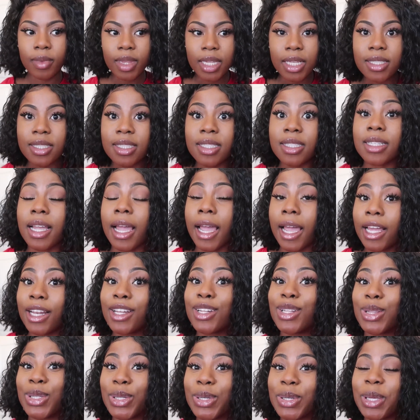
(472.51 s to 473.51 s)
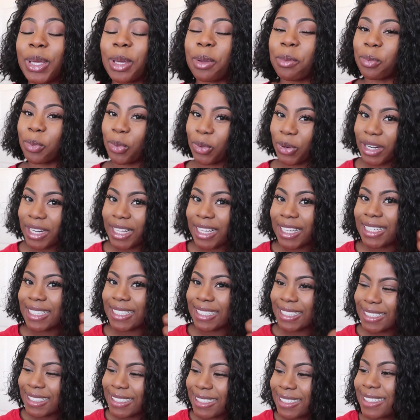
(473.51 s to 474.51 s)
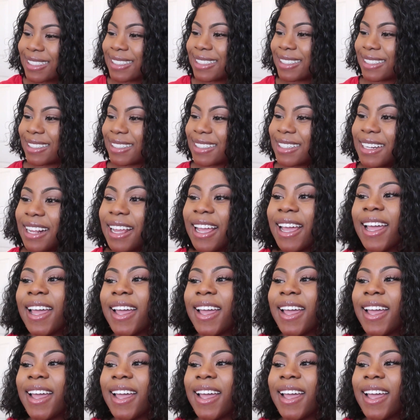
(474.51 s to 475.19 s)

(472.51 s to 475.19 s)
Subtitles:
stayed looking pretty good.